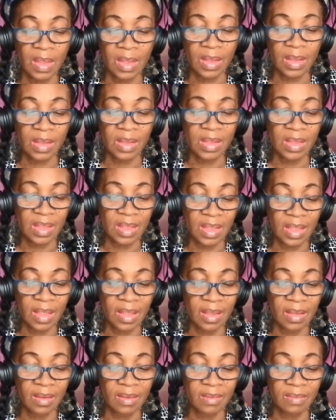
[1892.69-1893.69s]
you
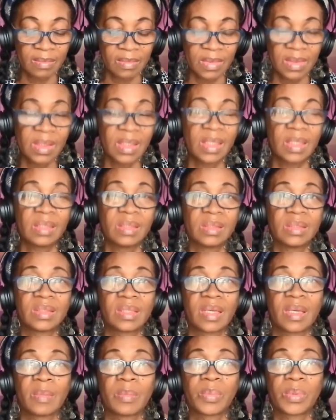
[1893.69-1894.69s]
still need to
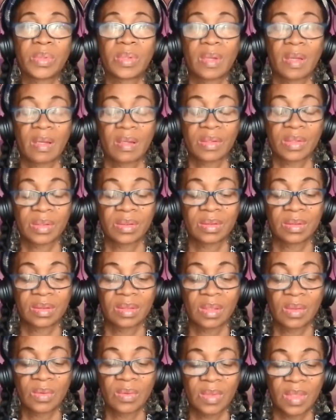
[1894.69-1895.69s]
take precautions.
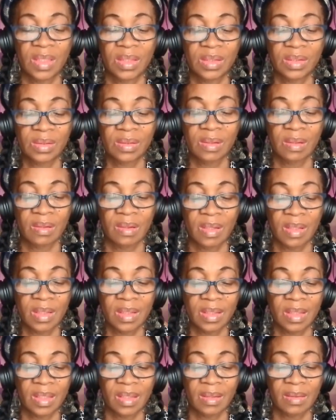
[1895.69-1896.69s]
Don't let your guard
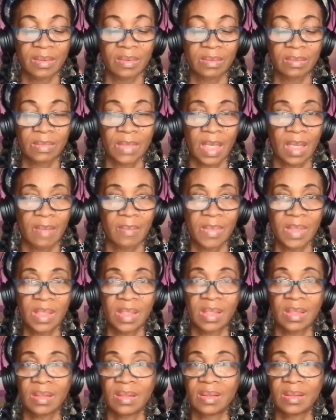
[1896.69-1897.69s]
down. I
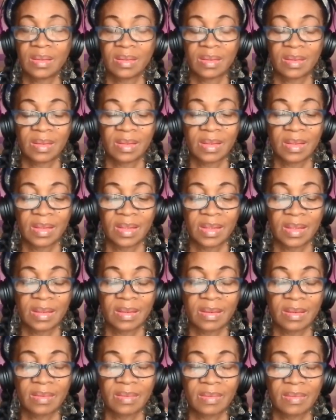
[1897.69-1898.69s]
mean,
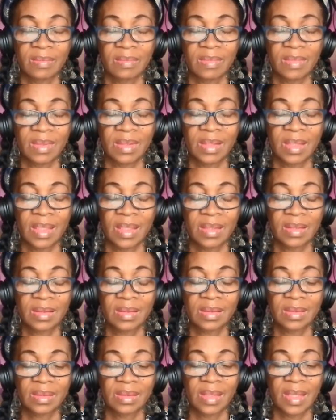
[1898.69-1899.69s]

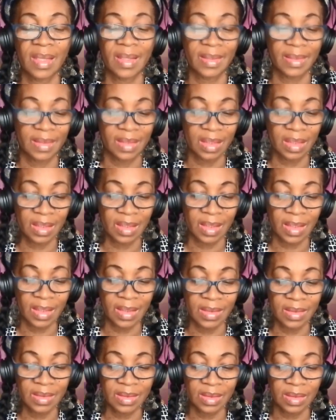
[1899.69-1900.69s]
that's not a good
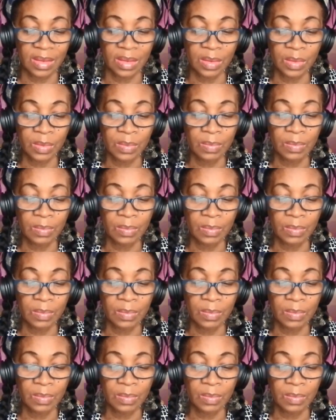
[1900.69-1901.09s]
thing to do.